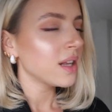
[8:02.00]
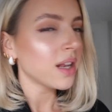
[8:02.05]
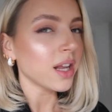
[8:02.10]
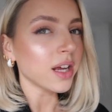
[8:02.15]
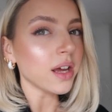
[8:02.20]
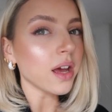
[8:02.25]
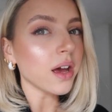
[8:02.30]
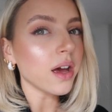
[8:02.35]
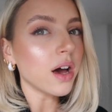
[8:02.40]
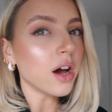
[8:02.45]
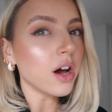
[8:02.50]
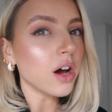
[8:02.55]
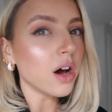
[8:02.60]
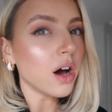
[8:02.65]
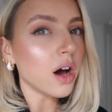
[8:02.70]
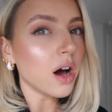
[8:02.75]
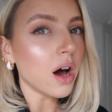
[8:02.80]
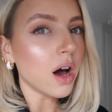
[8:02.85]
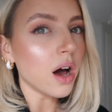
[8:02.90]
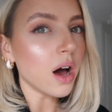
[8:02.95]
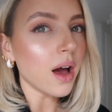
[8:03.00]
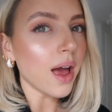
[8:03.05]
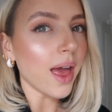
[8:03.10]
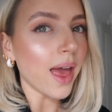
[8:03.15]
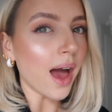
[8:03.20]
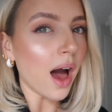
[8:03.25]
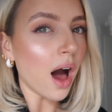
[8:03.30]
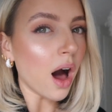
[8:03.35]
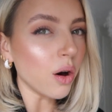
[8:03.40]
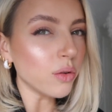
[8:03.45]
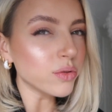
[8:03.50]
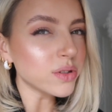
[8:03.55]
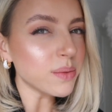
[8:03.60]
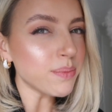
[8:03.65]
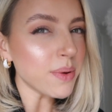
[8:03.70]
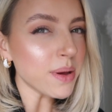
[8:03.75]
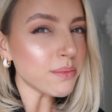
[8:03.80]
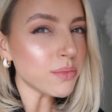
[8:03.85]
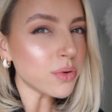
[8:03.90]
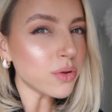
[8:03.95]
like it holds a
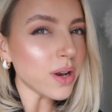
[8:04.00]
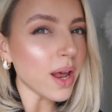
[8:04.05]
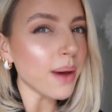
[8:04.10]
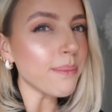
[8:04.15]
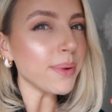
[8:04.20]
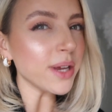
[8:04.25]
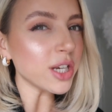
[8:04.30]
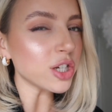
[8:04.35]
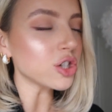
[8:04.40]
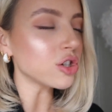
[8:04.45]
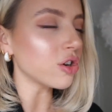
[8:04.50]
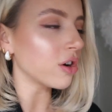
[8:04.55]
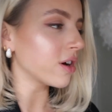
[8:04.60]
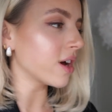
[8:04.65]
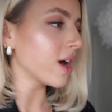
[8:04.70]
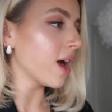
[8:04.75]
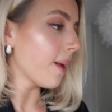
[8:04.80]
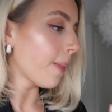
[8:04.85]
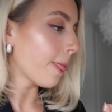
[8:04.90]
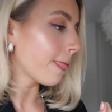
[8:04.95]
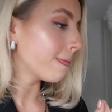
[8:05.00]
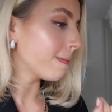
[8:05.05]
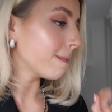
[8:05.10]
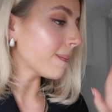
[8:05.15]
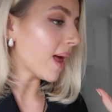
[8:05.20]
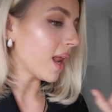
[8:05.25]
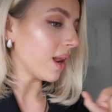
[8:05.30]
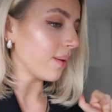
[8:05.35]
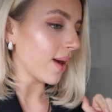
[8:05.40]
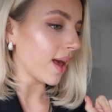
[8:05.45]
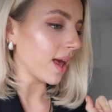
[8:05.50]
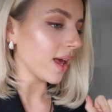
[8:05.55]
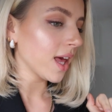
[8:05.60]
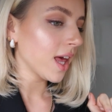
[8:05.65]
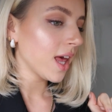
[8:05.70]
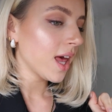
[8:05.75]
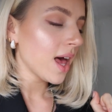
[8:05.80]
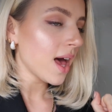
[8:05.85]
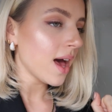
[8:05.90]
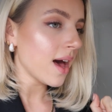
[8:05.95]
bit more, like a bit stronger. Anyway,
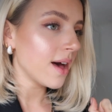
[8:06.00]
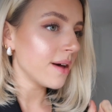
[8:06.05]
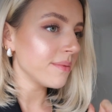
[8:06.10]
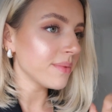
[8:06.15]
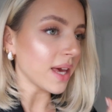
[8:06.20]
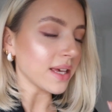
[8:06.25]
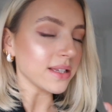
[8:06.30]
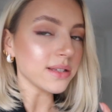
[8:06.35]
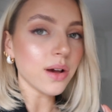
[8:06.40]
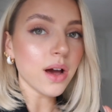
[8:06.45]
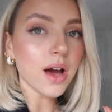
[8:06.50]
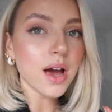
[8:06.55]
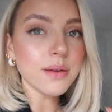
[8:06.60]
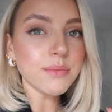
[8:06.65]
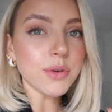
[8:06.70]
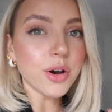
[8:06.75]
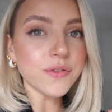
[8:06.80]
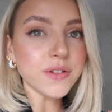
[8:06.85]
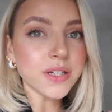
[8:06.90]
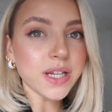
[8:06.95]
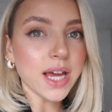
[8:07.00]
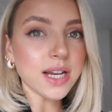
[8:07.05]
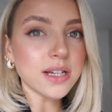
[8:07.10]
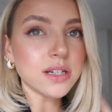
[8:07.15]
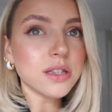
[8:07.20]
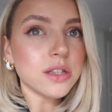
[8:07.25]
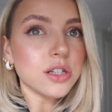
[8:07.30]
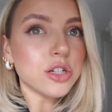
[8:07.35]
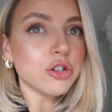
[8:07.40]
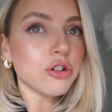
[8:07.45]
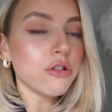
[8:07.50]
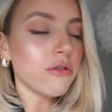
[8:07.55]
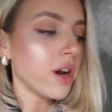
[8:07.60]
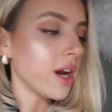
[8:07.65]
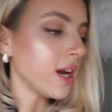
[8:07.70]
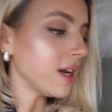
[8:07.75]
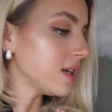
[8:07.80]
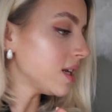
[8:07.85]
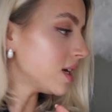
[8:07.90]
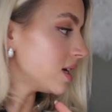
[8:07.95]
yeah, so I'm off to catch the
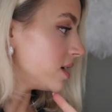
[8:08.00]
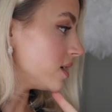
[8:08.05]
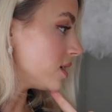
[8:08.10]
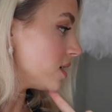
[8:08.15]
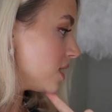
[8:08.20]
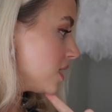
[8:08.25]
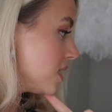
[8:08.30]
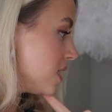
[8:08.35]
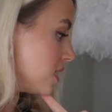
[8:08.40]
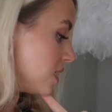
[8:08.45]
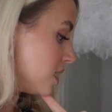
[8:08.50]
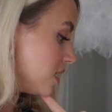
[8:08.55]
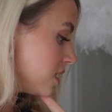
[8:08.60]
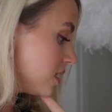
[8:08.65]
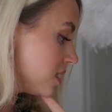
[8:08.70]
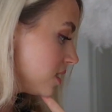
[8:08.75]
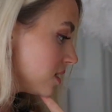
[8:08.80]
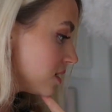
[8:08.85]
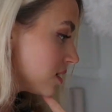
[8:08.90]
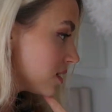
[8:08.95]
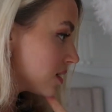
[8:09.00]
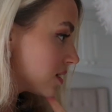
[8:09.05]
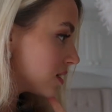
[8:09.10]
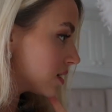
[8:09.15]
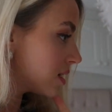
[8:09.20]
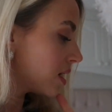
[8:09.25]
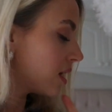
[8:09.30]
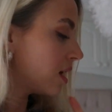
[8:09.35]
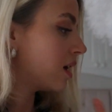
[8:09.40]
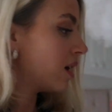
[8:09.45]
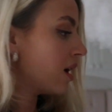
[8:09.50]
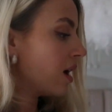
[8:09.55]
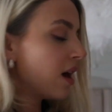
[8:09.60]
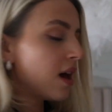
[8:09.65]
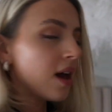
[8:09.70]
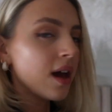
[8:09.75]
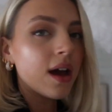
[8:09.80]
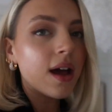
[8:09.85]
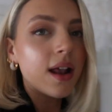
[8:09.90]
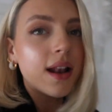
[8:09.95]
train. It is
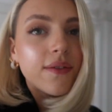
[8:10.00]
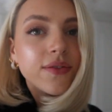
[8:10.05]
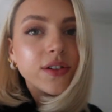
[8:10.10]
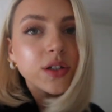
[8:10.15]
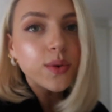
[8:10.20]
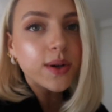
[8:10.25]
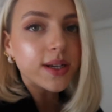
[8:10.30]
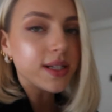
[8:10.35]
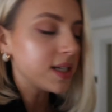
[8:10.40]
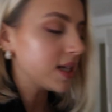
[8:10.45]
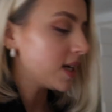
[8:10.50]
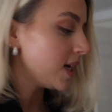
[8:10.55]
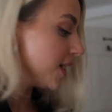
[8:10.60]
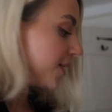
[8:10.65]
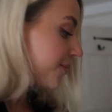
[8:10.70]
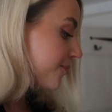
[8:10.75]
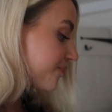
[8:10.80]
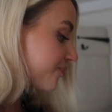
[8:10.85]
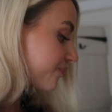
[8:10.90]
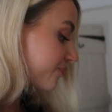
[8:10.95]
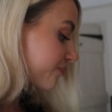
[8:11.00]
11:20,